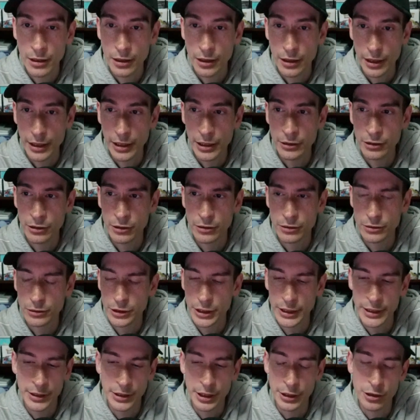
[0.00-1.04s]
And
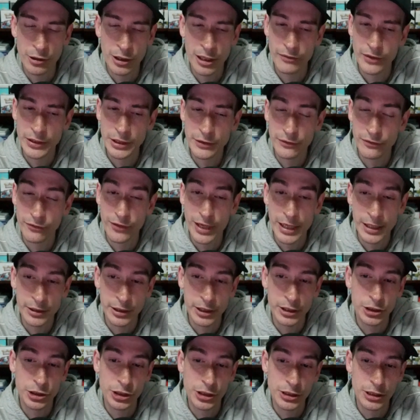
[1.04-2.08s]
yeah, they don't have any fire
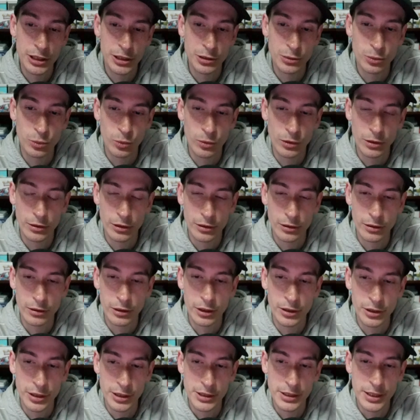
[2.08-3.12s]
energies
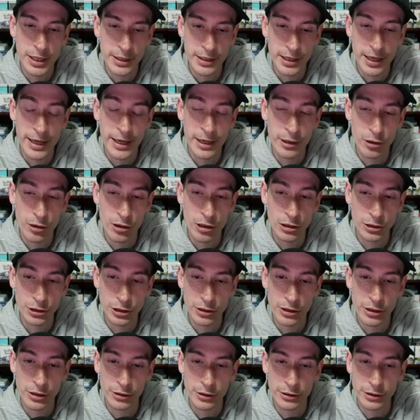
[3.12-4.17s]
in this deck at all,
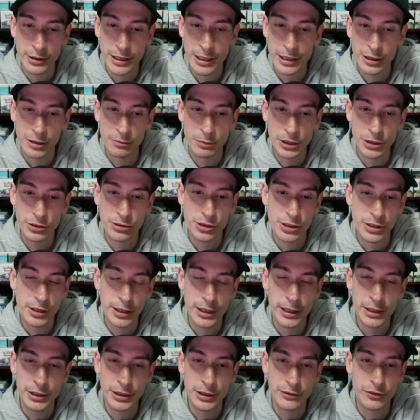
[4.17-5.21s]
so you're not going to be using
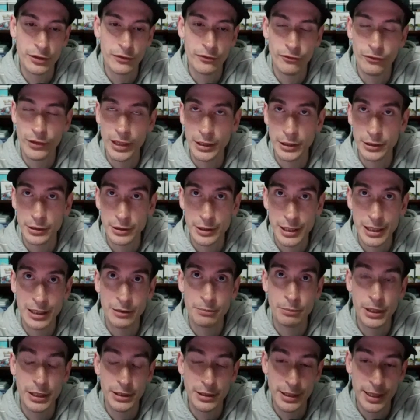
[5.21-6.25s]
any of the fire
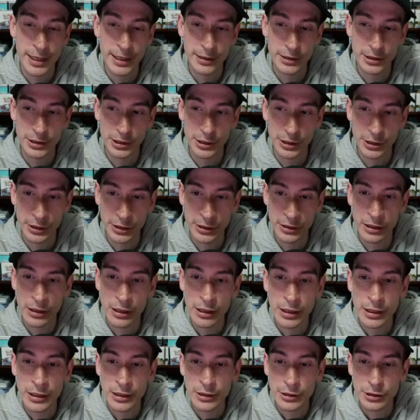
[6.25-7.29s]
type attacks here,
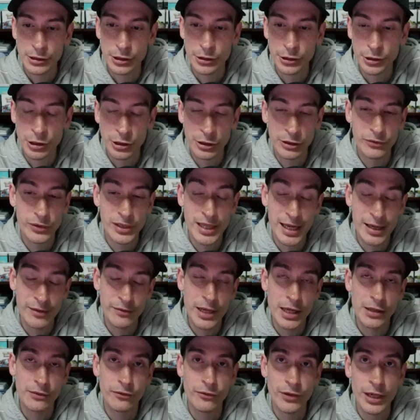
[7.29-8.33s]
so you don't even have
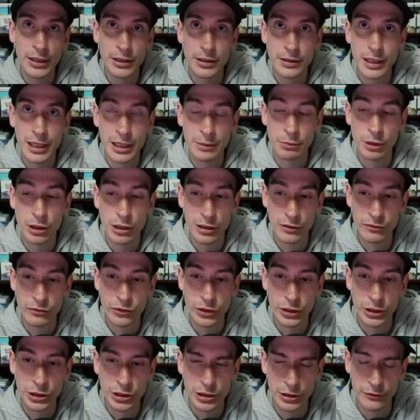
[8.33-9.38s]
that fire type
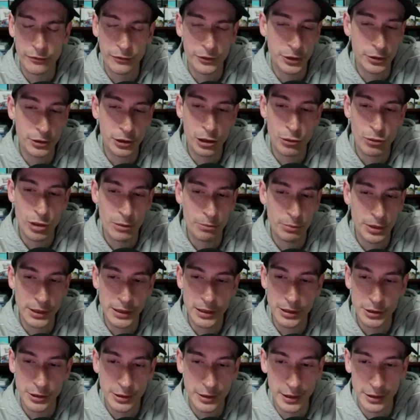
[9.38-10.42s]
coverage if you go up
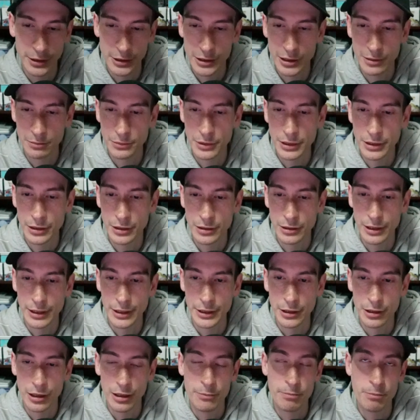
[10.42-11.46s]
against like something
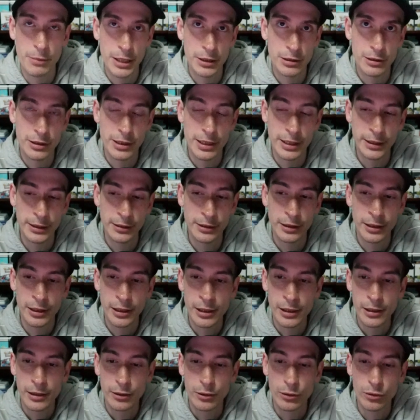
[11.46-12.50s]
like a metal deck
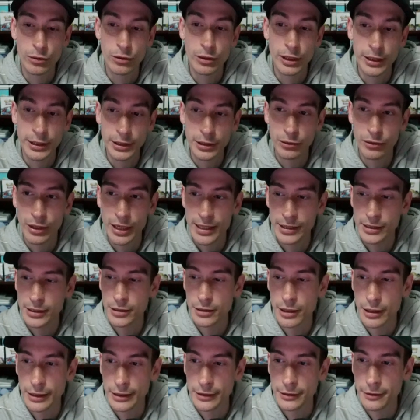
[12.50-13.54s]
or a grass
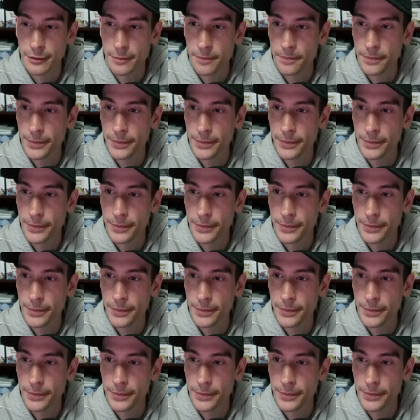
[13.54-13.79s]
deck.